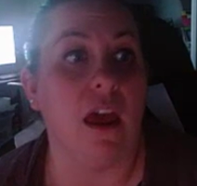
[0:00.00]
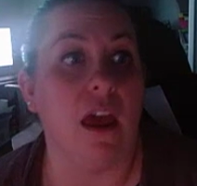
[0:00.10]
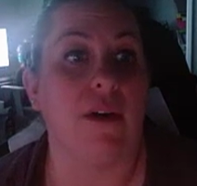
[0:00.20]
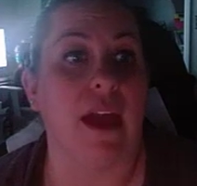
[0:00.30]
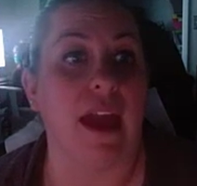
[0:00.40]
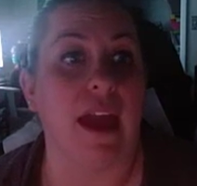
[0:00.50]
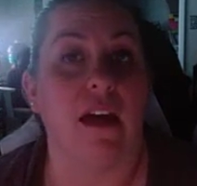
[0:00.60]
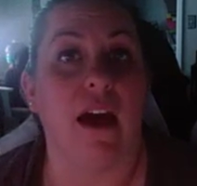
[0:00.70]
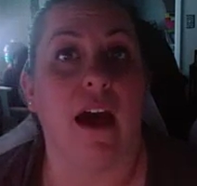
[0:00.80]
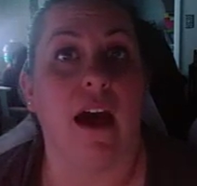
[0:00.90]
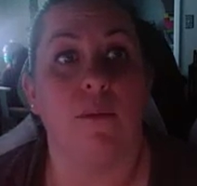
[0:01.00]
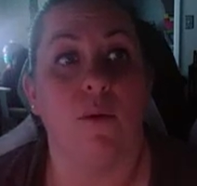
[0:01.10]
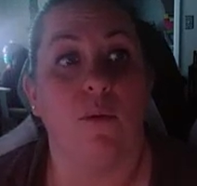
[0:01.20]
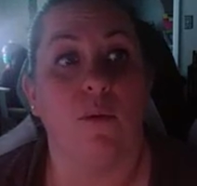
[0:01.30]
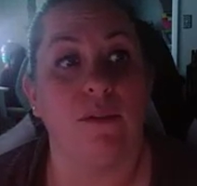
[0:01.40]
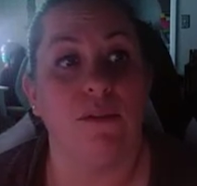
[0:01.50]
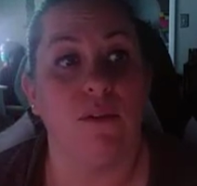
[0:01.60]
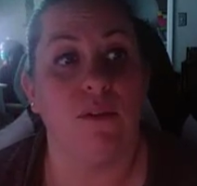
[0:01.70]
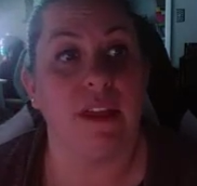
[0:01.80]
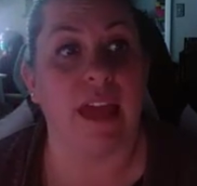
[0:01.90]
Okay, when
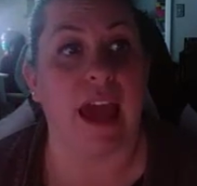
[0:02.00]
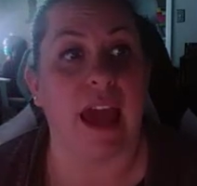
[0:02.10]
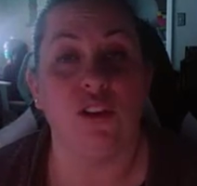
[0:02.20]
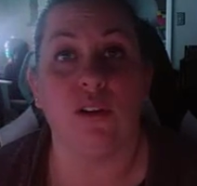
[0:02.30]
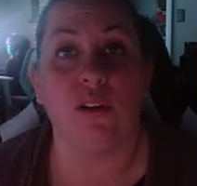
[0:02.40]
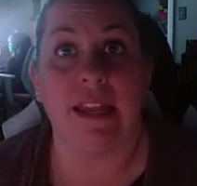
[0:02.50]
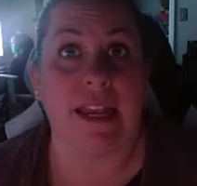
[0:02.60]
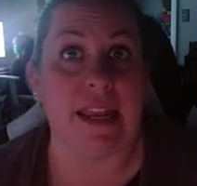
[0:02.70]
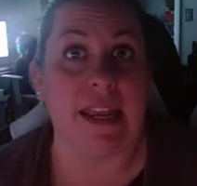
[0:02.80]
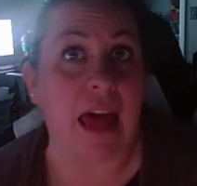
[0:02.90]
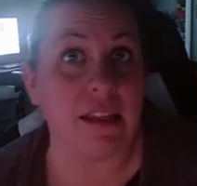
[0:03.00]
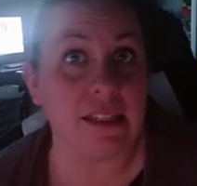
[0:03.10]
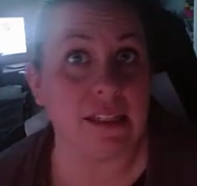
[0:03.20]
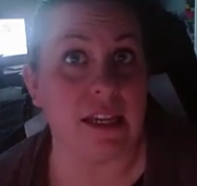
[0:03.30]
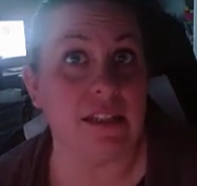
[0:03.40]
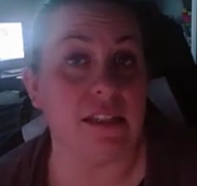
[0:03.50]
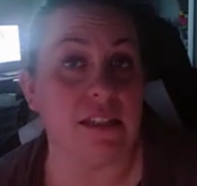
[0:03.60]
you look at urine analysis,